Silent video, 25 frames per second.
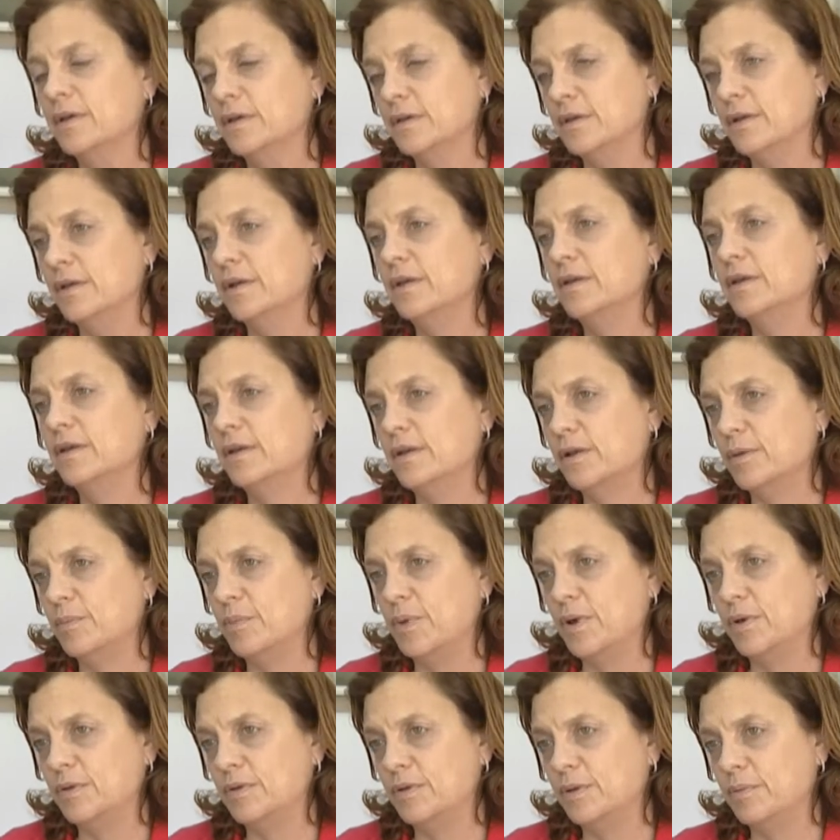They're learning
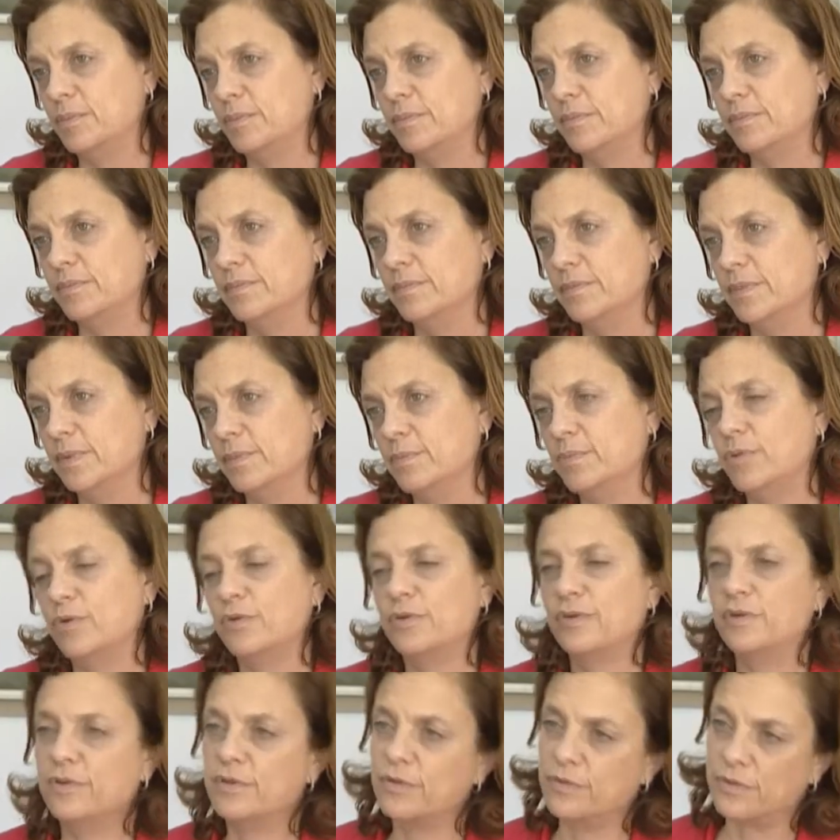about the
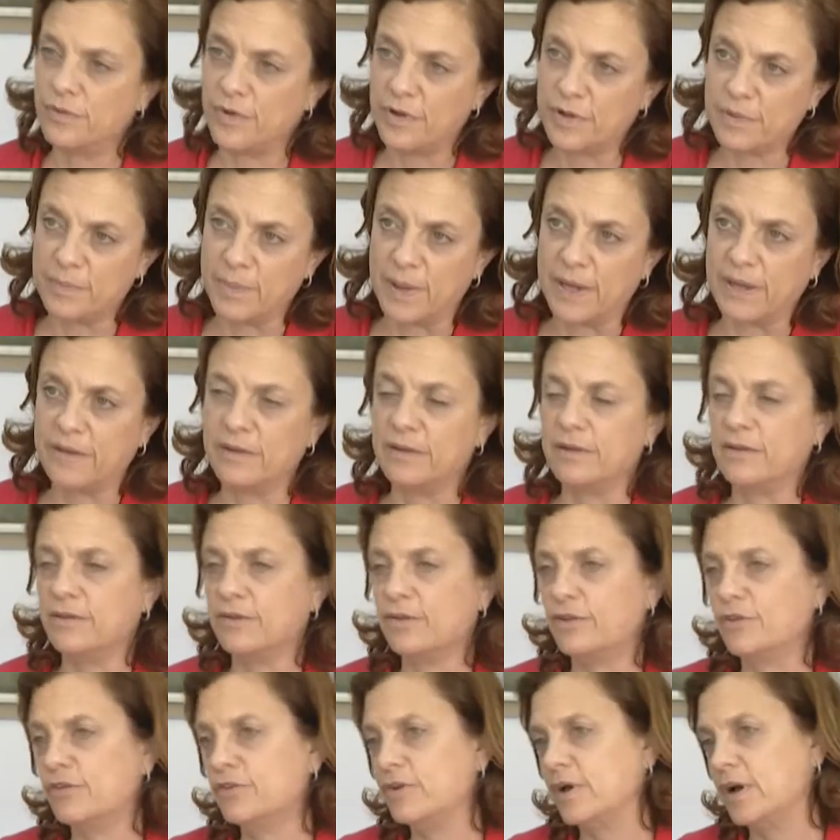importance of respecting
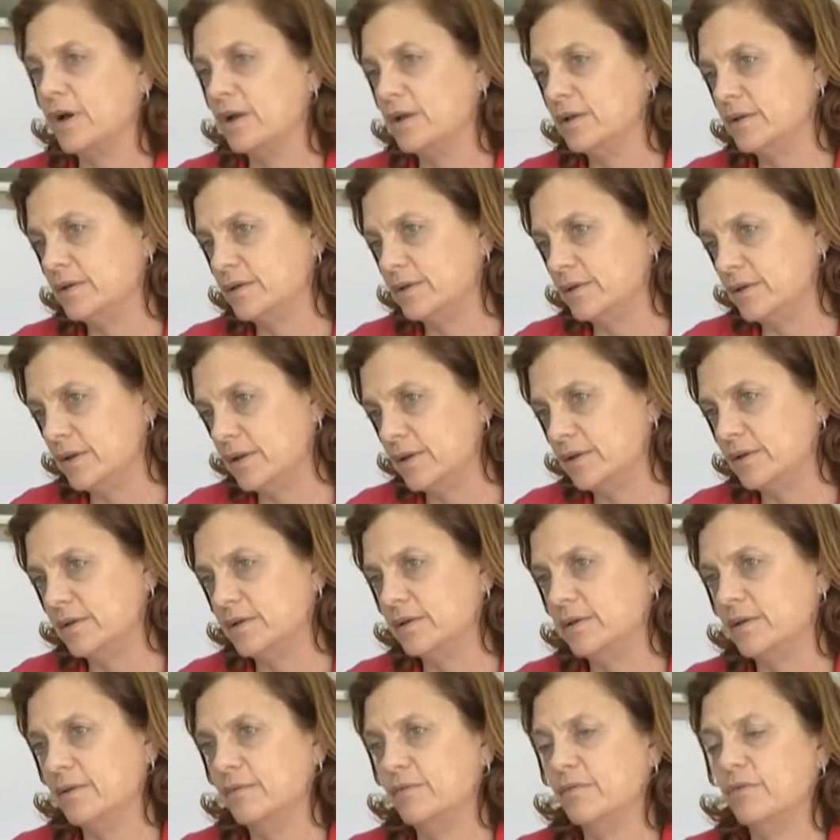the child and
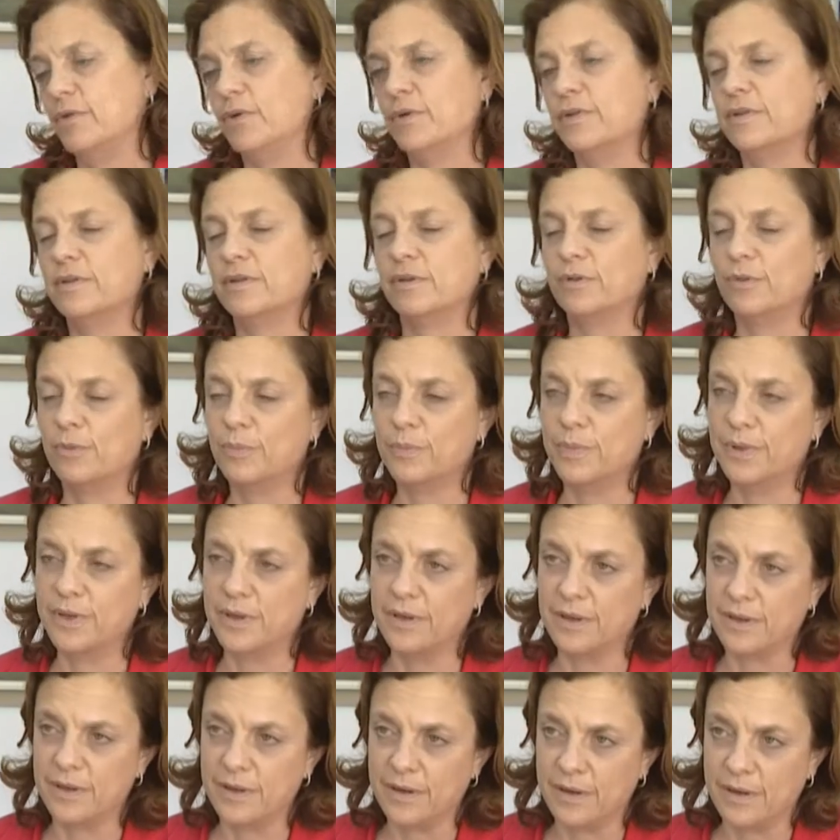letting them voice their
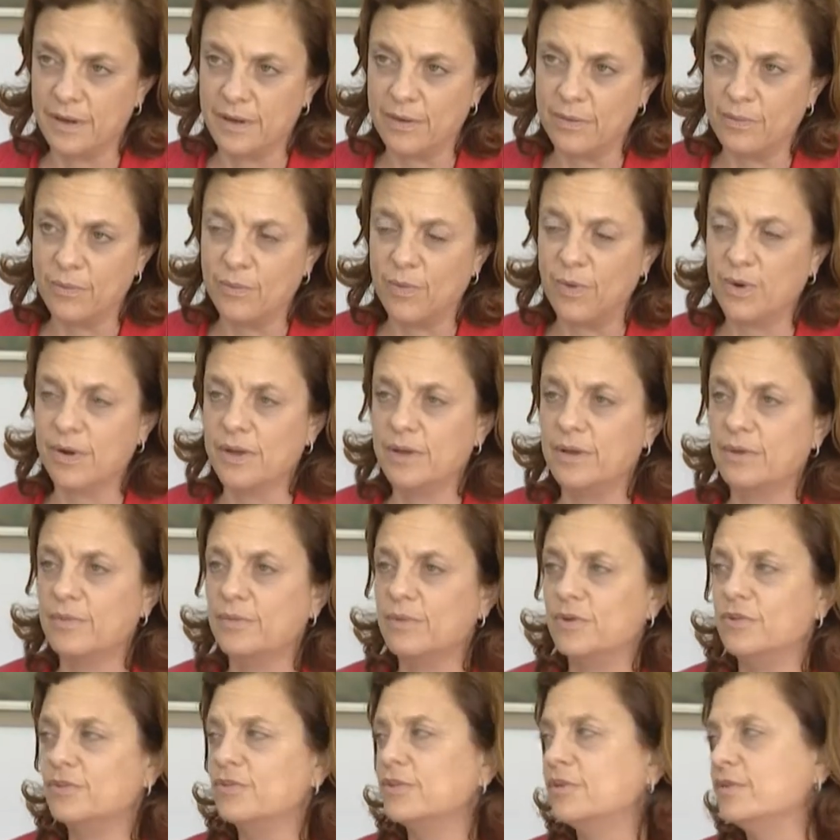opinion and
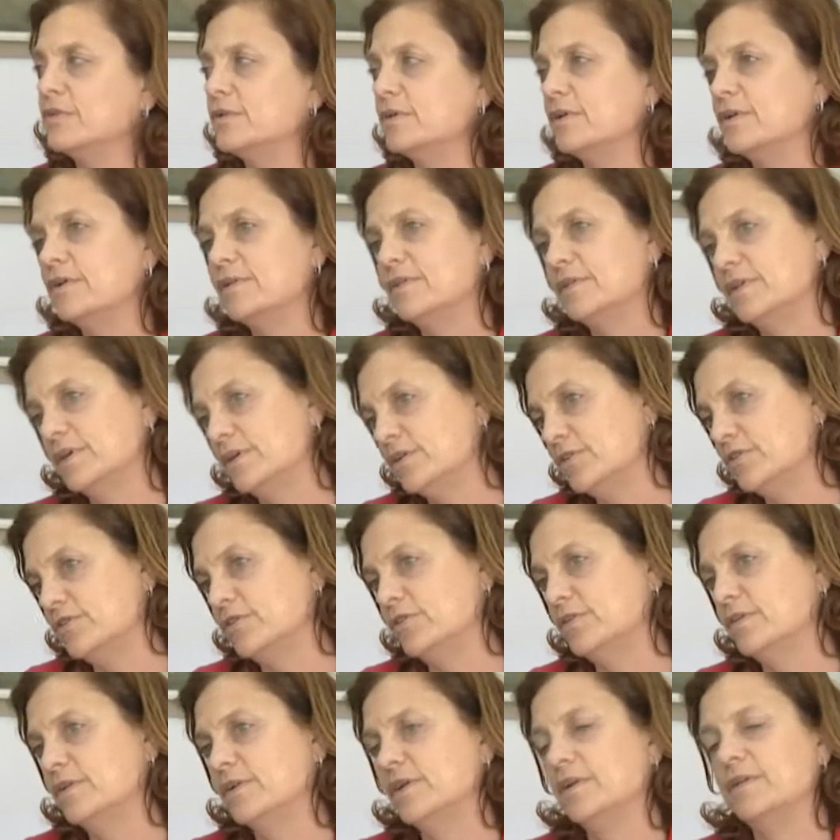working with children and seeing
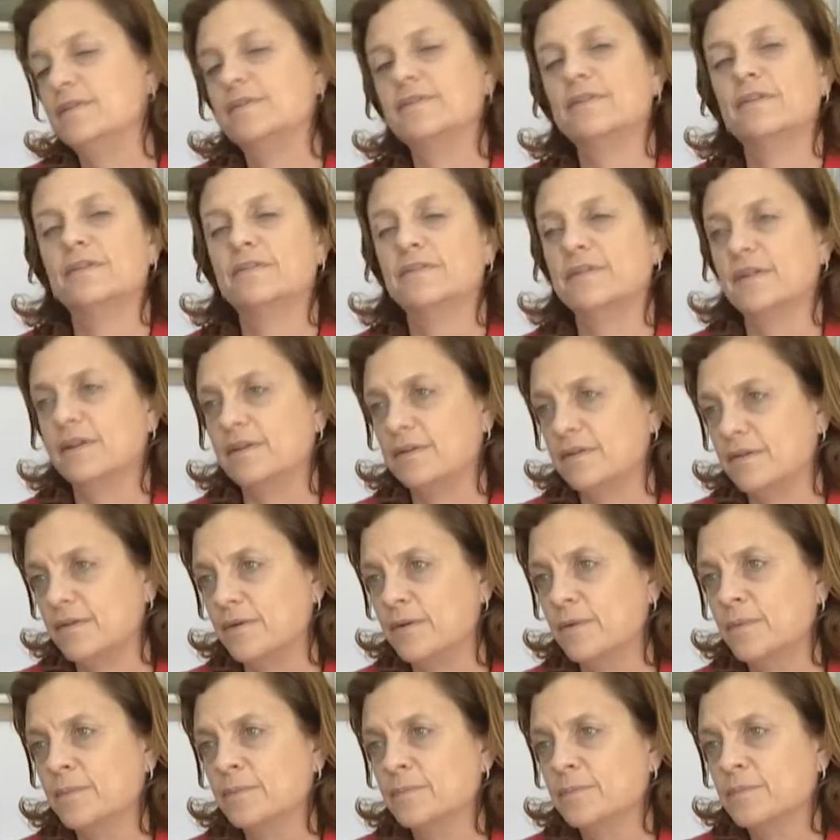children as the
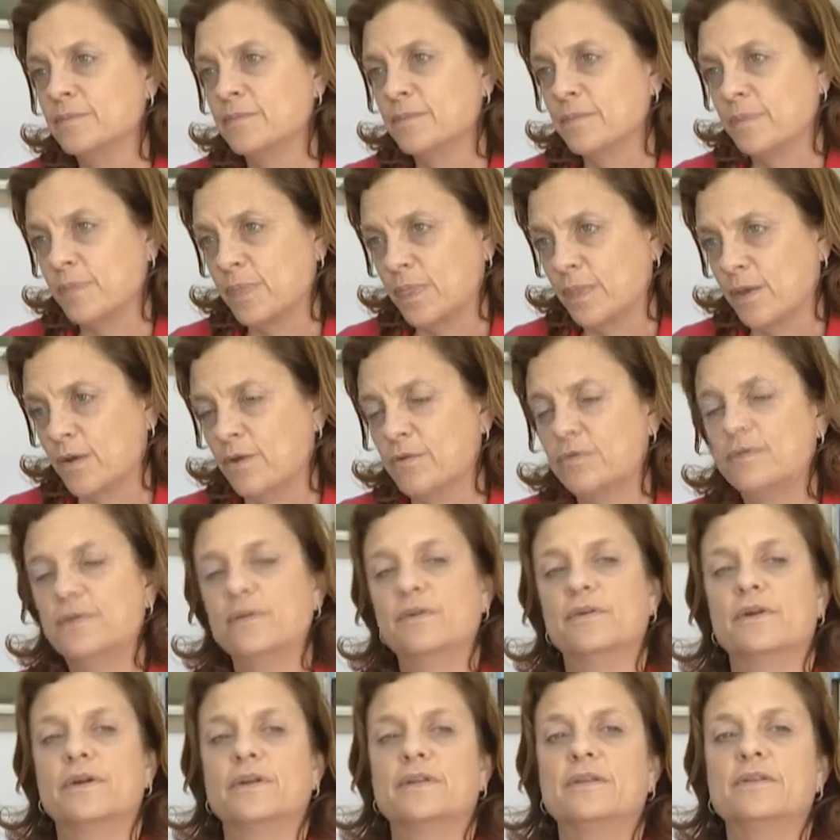center of
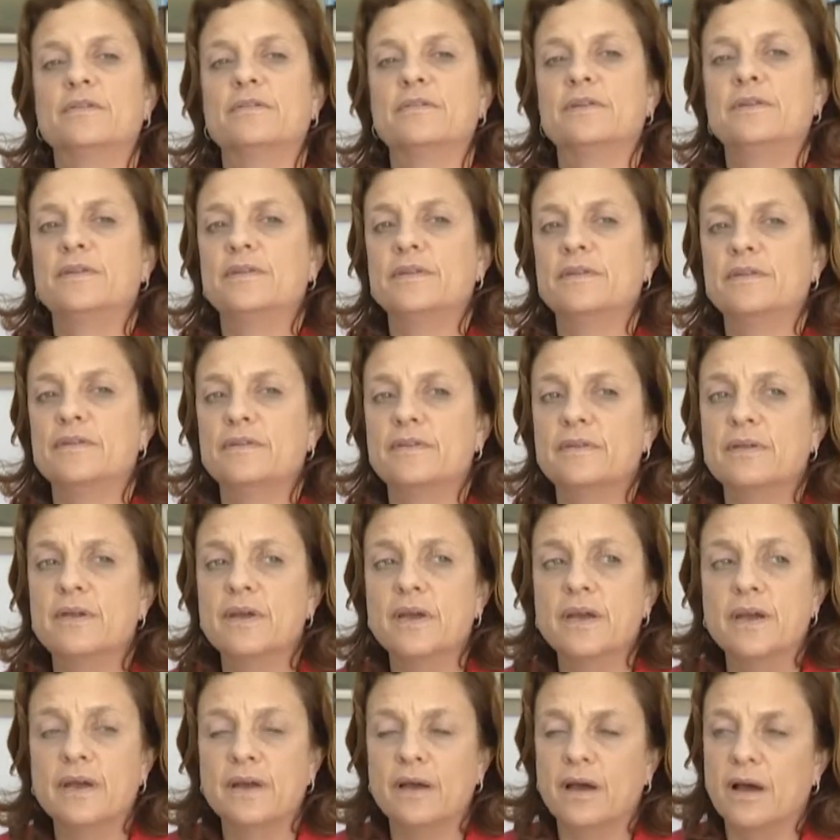their activities.
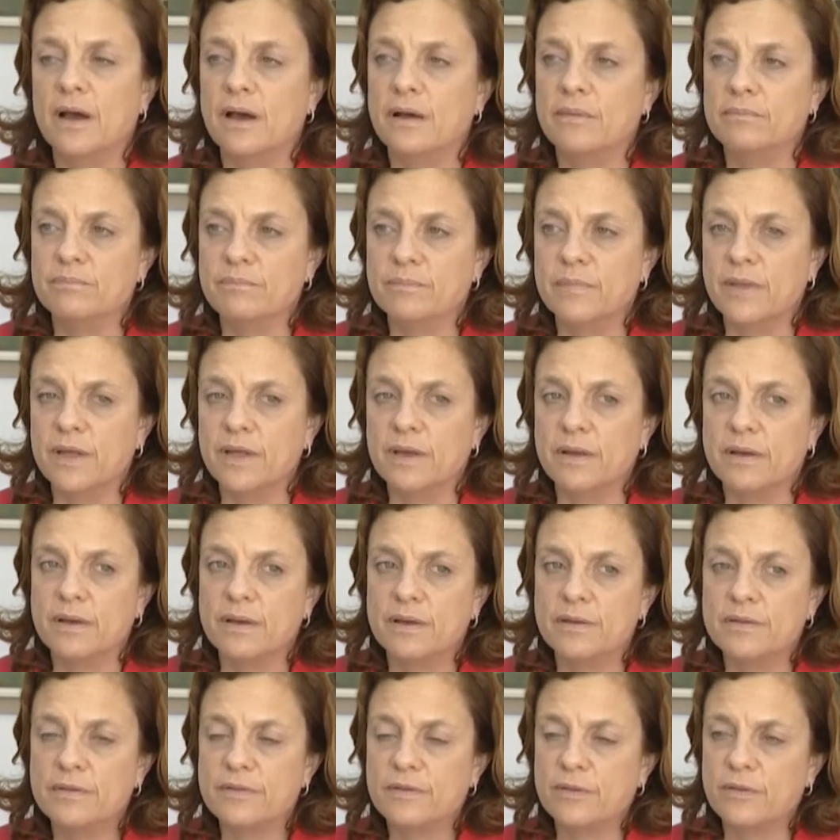
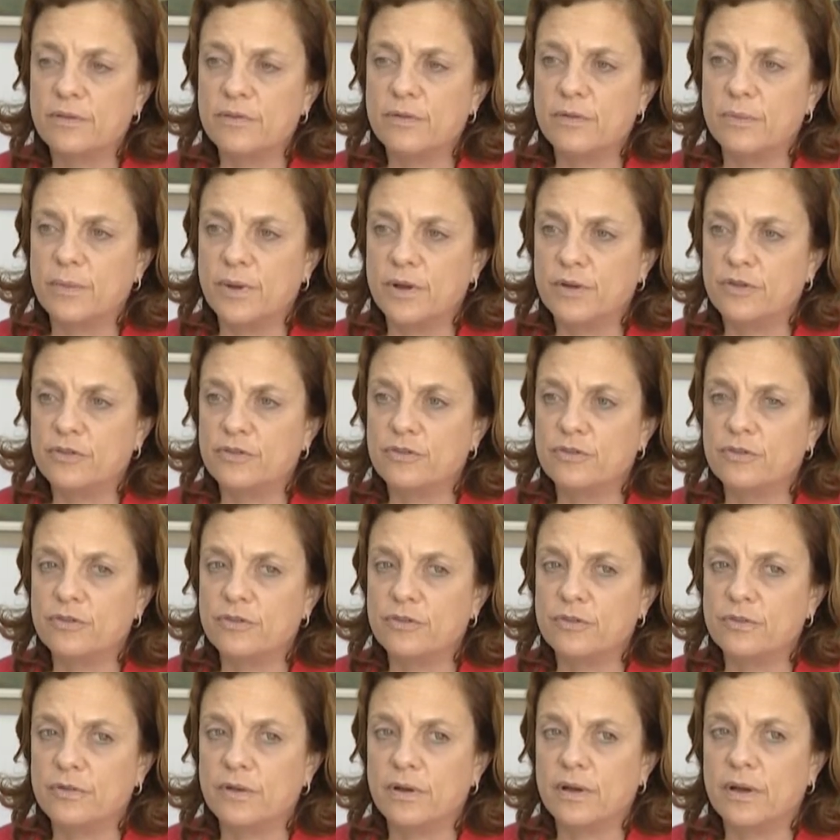It's not so
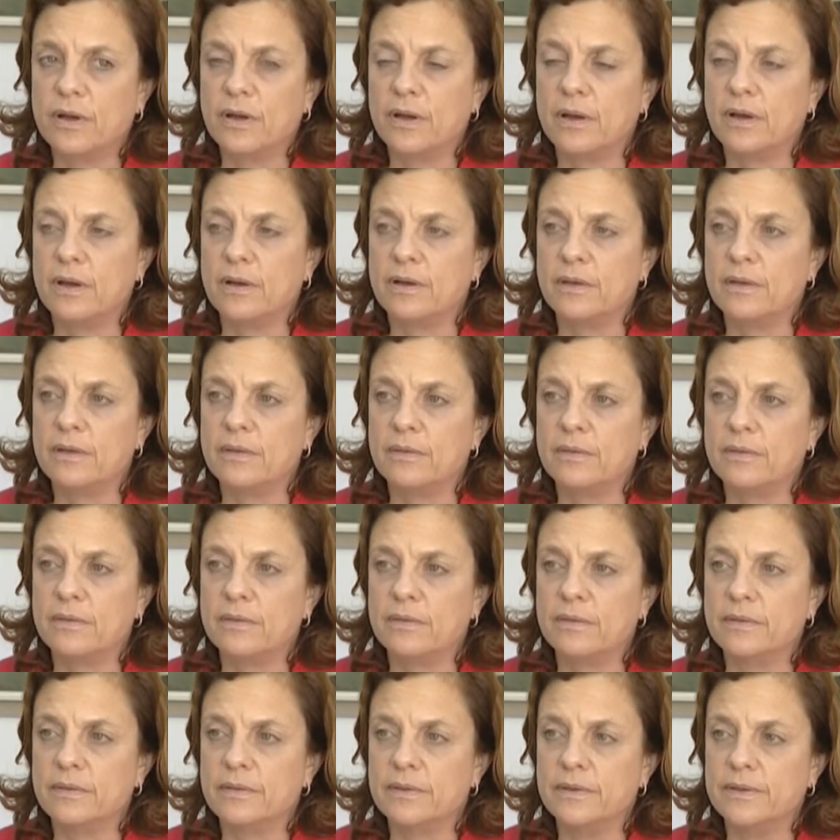much
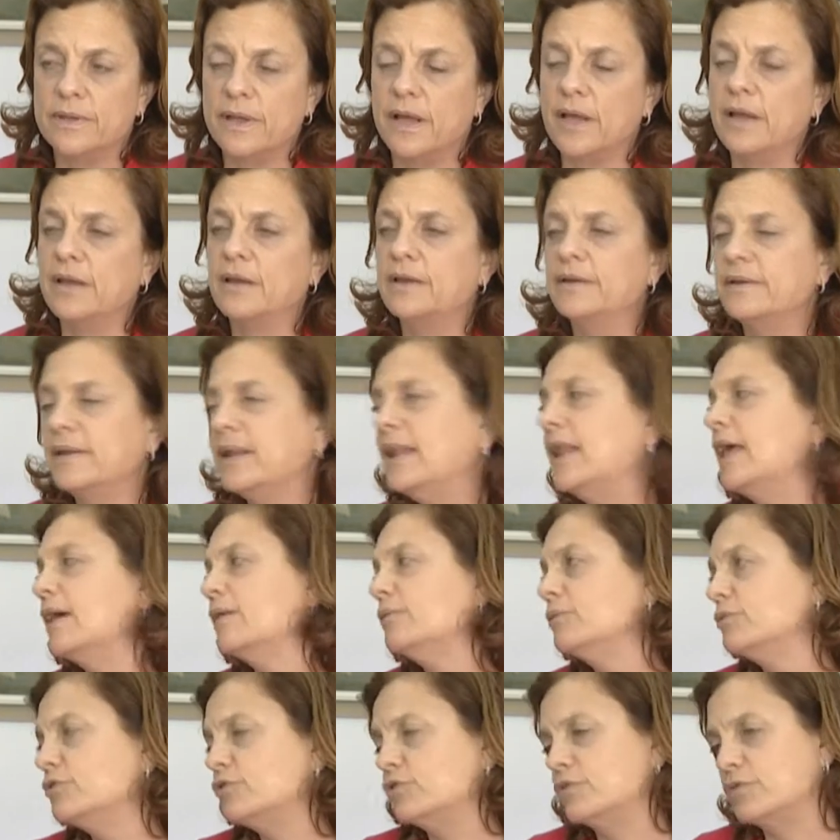done in the
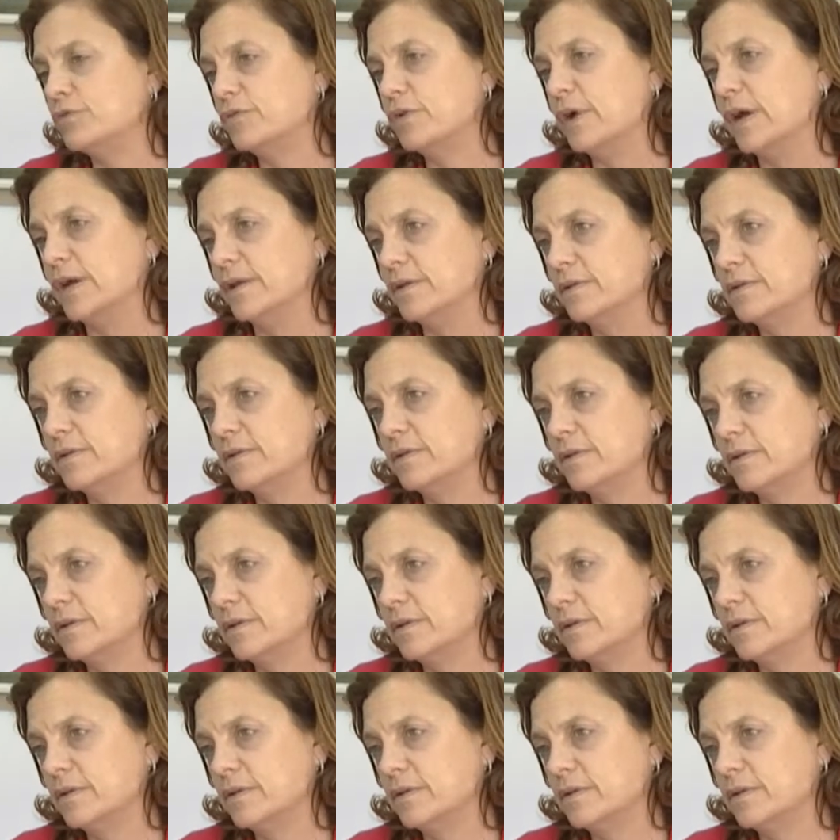language of rights.